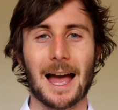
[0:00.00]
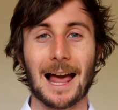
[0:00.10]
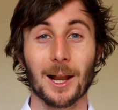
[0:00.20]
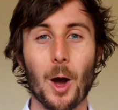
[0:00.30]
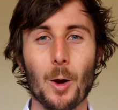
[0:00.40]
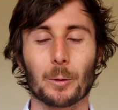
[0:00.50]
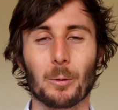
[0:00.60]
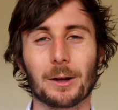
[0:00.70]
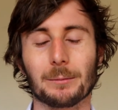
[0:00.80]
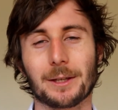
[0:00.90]
Hello and
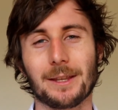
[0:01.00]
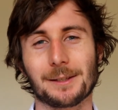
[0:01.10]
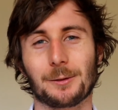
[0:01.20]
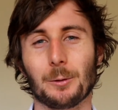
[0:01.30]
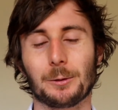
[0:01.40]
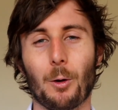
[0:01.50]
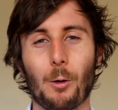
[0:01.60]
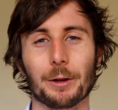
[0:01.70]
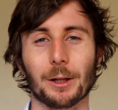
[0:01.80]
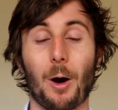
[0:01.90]
welcome to this
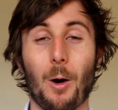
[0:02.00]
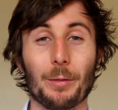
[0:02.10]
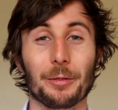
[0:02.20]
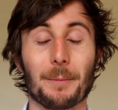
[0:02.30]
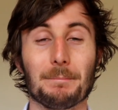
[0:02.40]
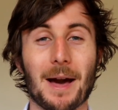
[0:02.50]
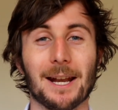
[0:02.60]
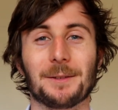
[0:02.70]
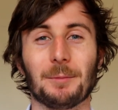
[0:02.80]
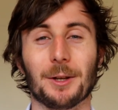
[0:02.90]
tutorial on the
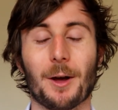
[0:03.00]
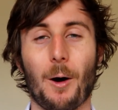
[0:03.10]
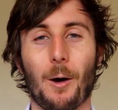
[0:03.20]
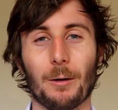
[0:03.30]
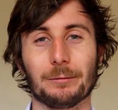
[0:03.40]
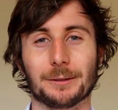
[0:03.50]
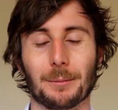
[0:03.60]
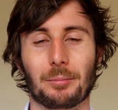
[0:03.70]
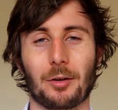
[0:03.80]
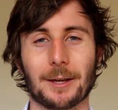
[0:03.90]
management of
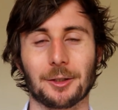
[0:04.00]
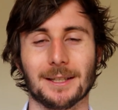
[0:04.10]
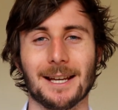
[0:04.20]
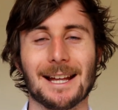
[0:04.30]
depression.